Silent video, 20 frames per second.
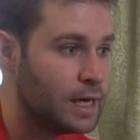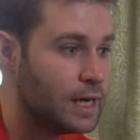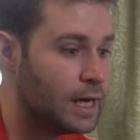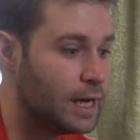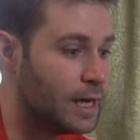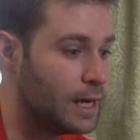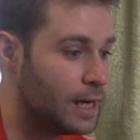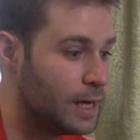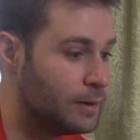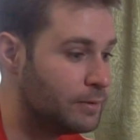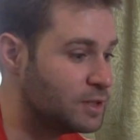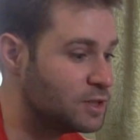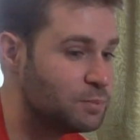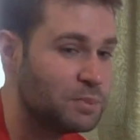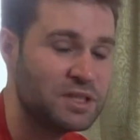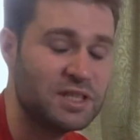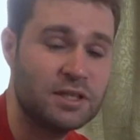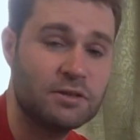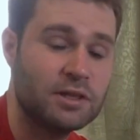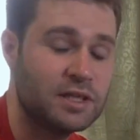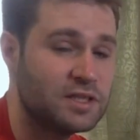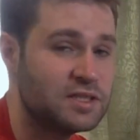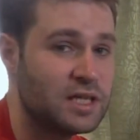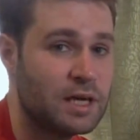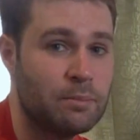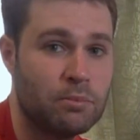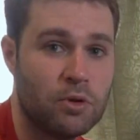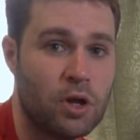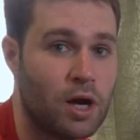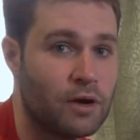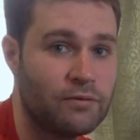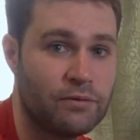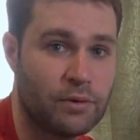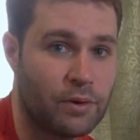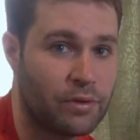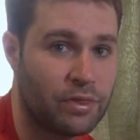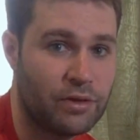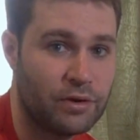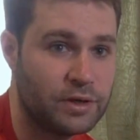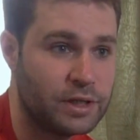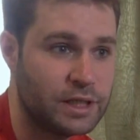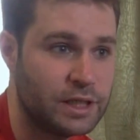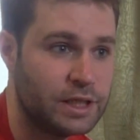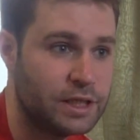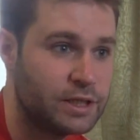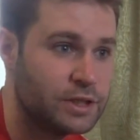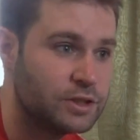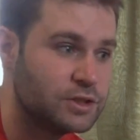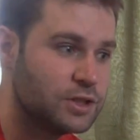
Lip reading: It's basically the same block for 30 years.